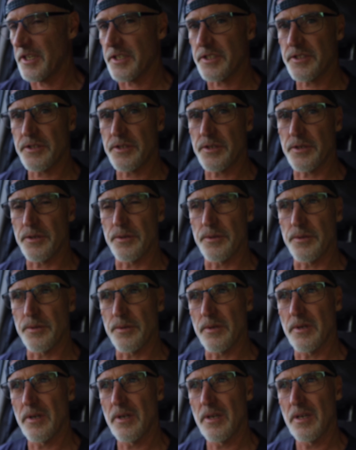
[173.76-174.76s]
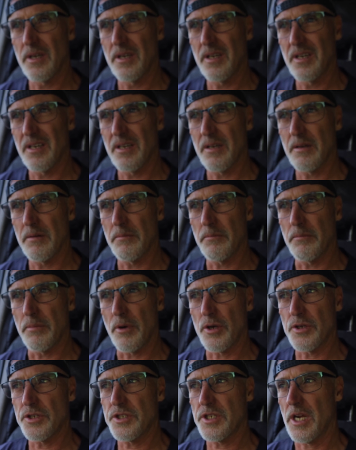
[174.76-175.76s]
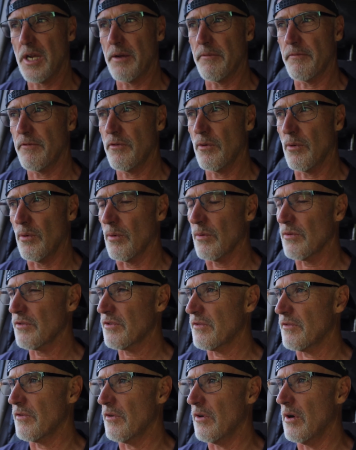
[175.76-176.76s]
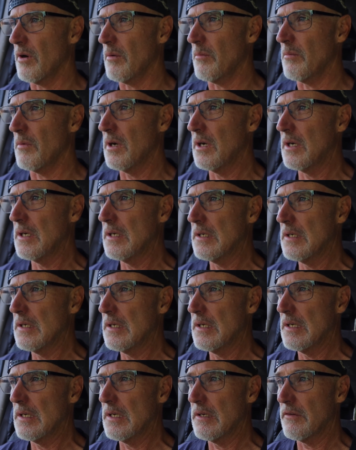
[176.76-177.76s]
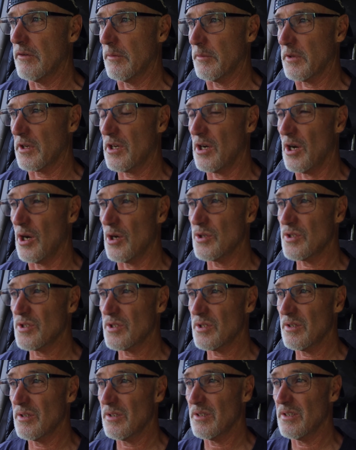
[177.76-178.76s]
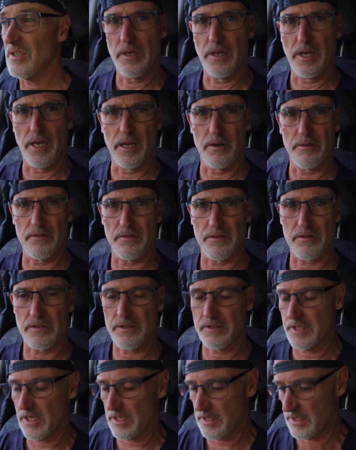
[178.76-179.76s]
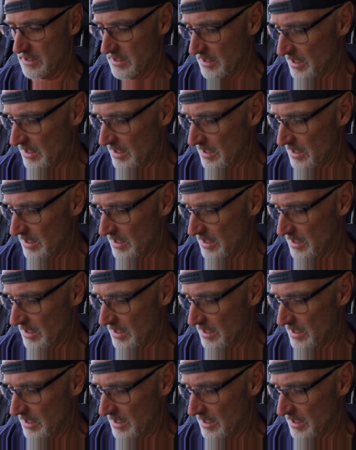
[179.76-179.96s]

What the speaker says: us to Hopetoun Falls from the coast, and check this